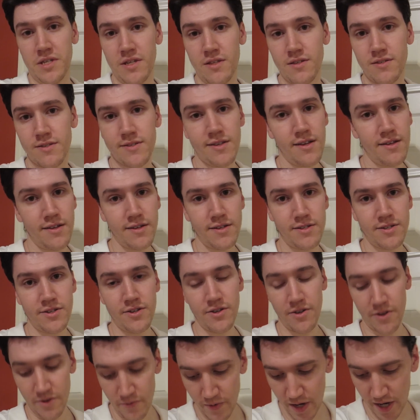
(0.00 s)
it. It's not like it's
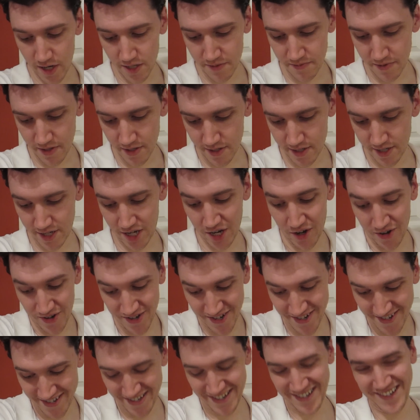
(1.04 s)
going to go to waste, but it's still...
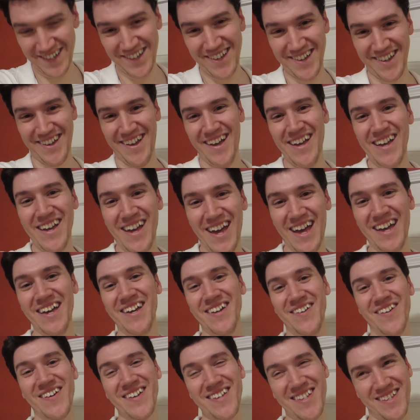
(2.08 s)

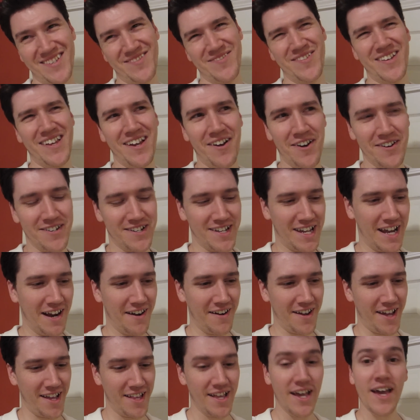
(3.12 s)
it's really hard to
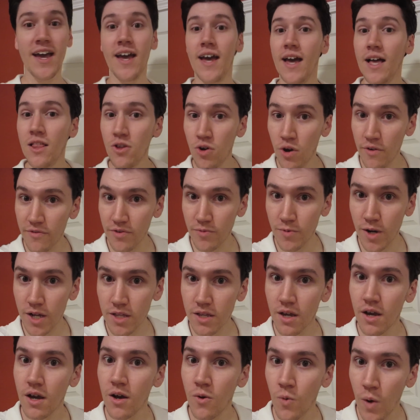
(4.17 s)
carry in. Hello,
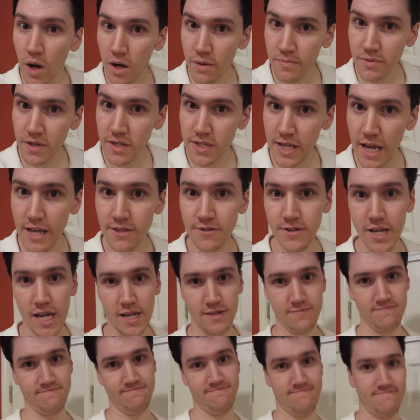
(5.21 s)
everyone. Welcome to
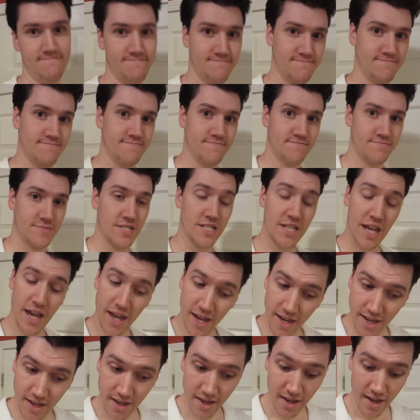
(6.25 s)
Saturday.
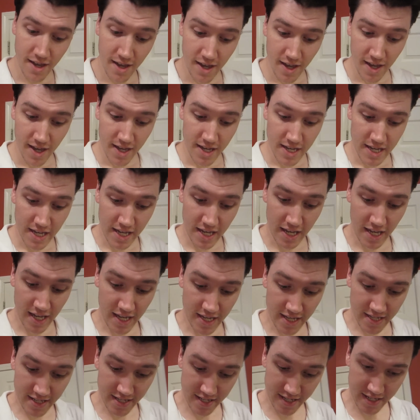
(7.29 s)
Today
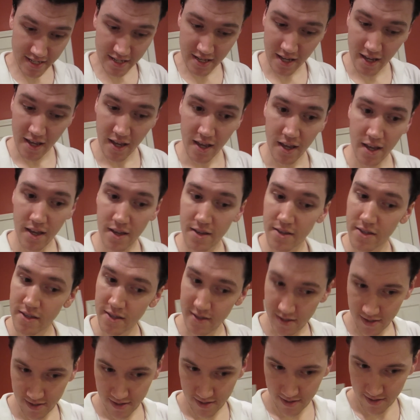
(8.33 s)
is
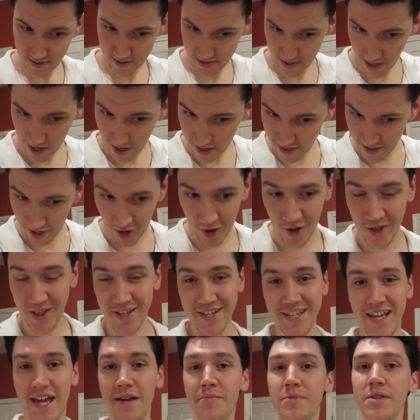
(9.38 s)
not a
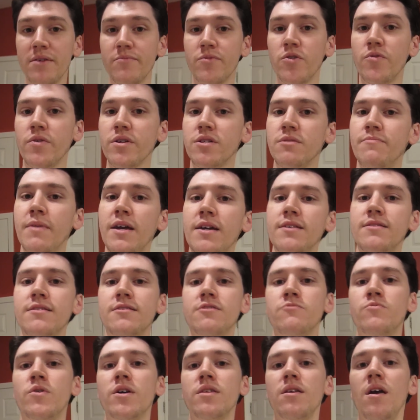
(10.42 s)
holiday, but I'm going to make it
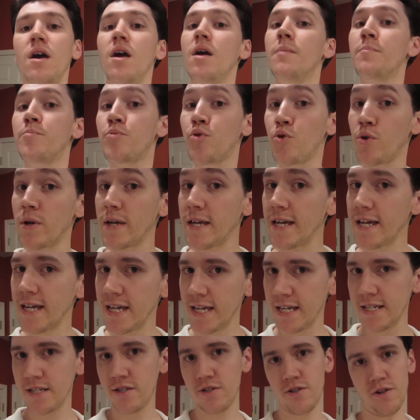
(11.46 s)
into one.
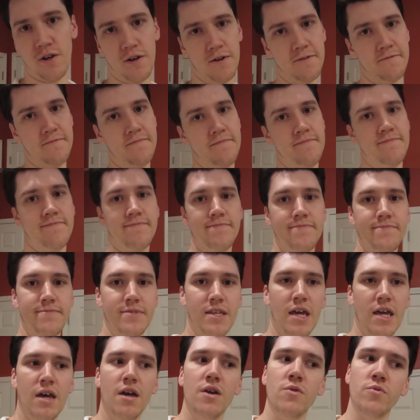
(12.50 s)
Pre-Easter,
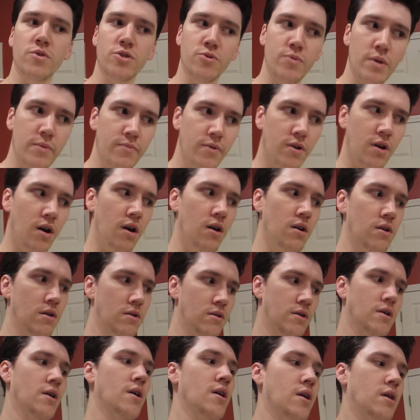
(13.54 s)
which we will call